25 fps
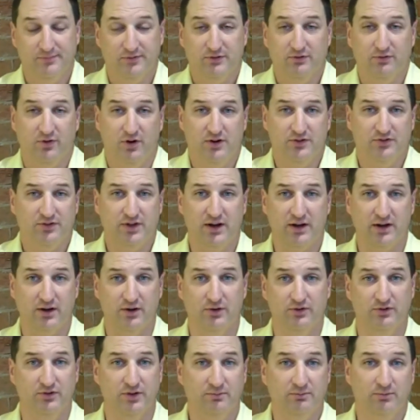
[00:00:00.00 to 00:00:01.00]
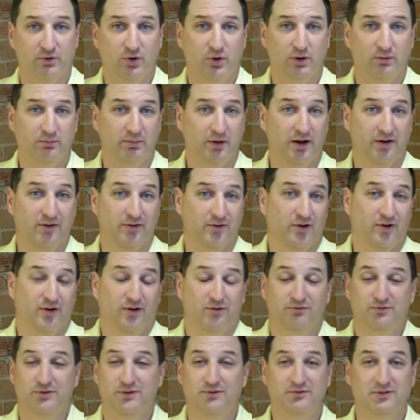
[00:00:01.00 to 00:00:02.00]
As far as that goes, I'm doing better than
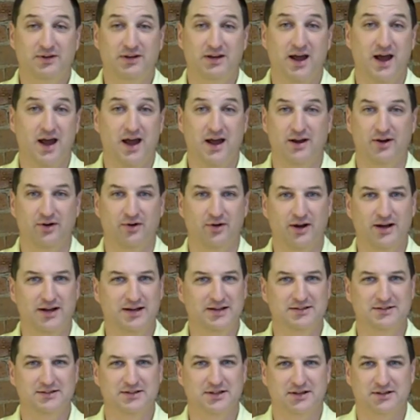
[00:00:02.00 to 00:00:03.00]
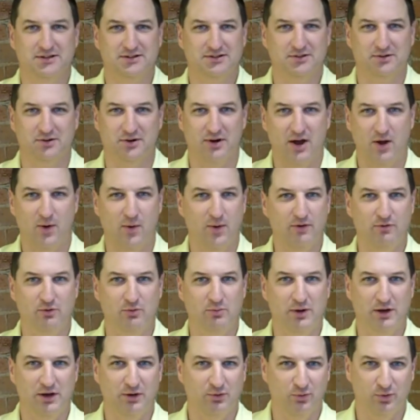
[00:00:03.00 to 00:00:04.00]
all 59 or 86 or however
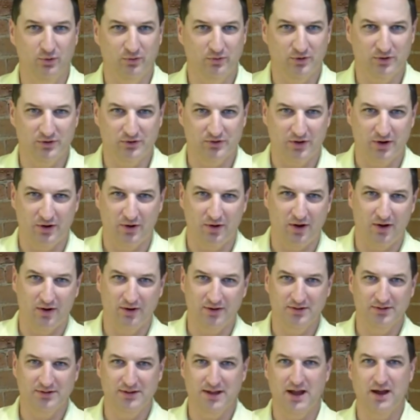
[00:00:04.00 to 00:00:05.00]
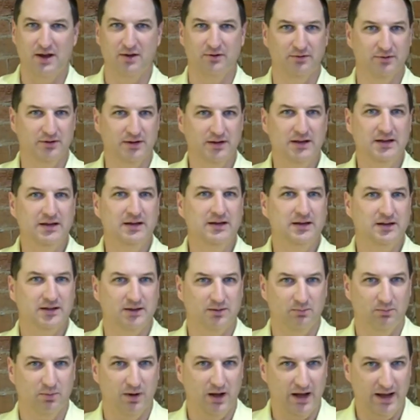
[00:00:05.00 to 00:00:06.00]
many roofers there are in town
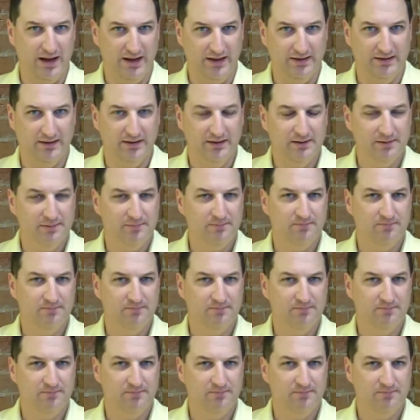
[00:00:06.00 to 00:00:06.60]
combined.